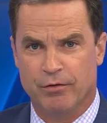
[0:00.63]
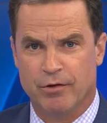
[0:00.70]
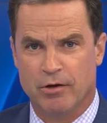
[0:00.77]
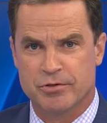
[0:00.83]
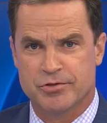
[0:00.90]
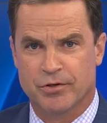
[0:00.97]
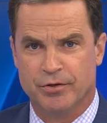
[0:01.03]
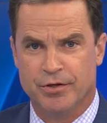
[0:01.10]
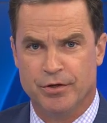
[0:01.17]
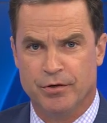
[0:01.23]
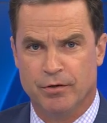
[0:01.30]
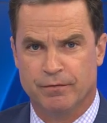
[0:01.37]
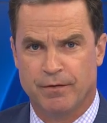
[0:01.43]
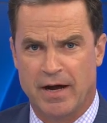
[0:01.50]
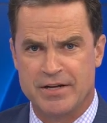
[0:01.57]
those who knew
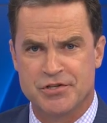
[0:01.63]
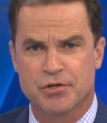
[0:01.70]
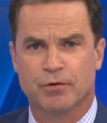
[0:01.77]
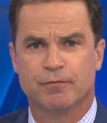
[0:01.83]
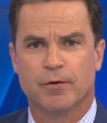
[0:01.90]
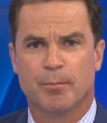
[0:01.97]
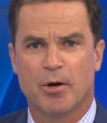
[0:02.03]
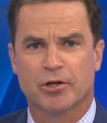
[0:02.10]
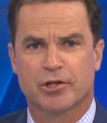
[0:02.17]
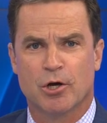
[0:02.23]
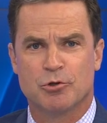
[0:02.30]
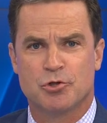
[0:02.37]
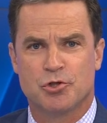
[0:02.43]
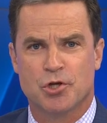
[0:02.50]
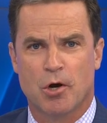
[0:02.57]
of high school football
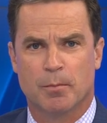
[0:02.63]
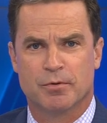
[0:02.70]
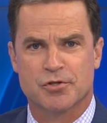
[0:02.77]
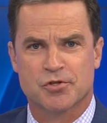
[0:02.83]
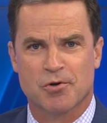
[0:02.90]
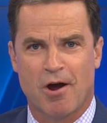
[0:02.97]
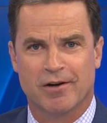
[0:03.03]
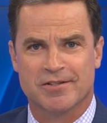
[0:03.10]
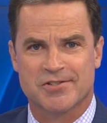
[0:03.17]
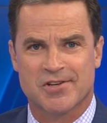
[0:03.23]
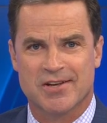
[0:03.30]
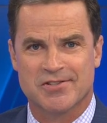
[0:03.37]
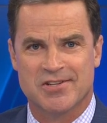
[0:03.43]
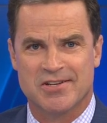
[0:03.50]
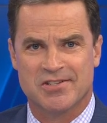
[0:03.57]
coach Joe Pastrana
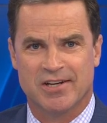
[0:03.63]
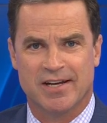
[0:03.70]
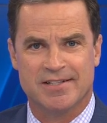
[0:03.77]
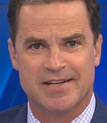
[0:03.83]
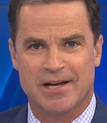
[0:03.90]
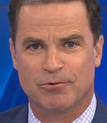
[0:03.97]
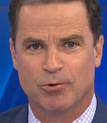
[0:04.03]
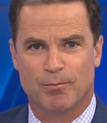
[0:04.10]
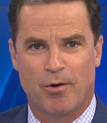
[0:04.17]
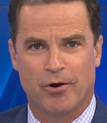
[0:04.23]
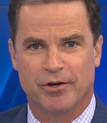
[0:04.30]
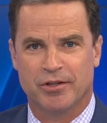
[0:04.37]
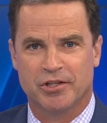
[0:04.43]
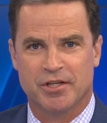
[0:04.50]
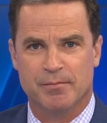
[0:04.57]
says he's an integral part
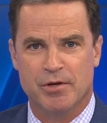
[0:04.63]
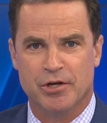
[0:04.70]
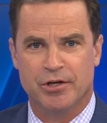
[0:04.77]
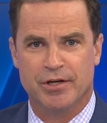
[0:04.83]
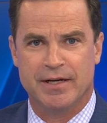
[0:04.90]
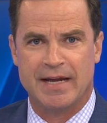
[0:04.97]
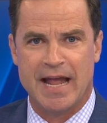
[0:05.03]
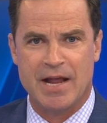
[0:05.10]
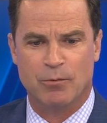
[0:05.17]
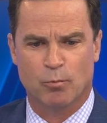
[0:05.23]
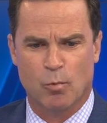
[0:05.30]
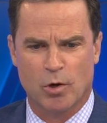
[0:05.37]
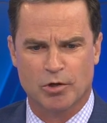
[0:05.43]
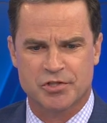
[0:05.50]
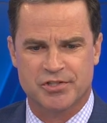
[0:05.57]
of the community and
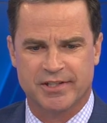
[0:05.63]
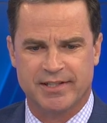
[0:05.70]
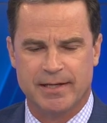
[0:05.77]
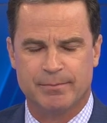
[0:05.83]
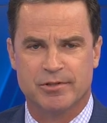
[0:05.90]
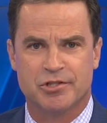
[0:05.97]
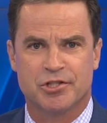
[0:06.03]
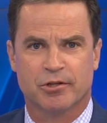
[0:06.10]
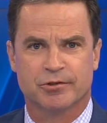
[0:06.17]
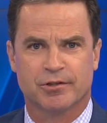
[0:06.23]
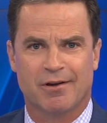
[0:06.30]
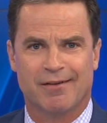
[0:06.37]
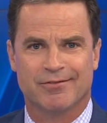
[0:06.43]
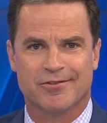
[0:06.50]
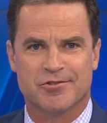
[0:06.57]
works to keep the children
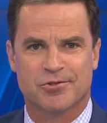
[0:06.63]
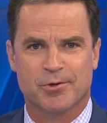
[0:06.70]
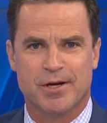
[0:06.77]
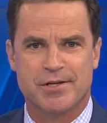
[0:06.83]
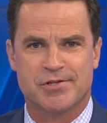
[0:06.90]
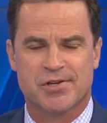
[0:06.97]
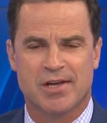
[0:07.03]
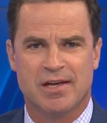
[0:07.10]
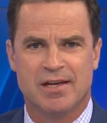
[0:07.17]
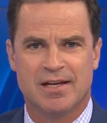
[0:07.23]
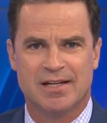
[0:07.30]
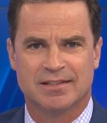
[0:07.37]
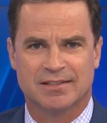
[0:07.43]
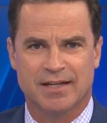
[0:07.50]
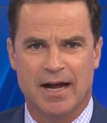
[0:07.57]
off the streets.
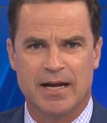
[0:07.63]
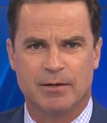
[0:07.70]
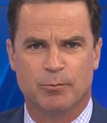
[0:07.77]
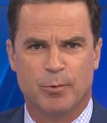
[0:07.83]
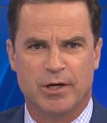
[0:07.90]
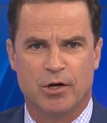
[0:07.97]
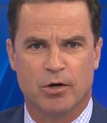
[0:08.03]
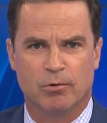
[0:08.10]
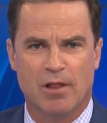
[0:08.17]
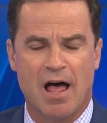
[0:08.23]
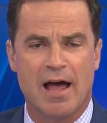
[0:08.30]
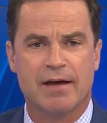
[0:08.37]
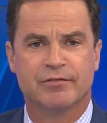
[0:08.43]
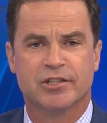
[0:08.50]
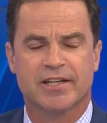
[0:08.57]
Tonight, we go
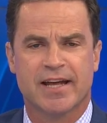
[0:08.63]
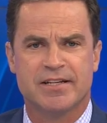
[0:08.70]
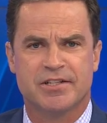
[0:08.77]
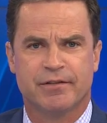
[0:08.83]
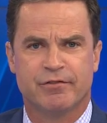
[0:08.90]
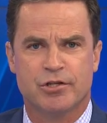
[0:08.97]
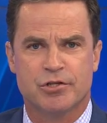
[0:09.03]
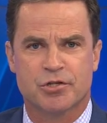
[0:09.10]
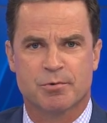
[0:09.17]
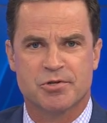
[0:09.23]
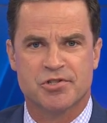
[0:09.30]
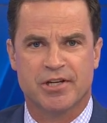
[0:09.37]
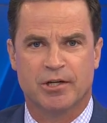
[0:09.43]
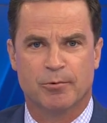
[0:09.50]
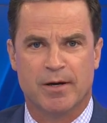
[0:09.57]
live to K T V U's
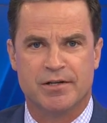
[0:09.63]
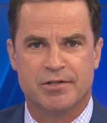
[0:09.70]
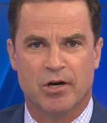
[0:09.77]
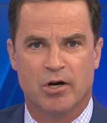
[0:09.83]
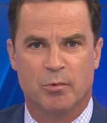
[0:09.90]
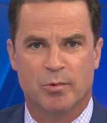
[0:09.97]
Christina Rendon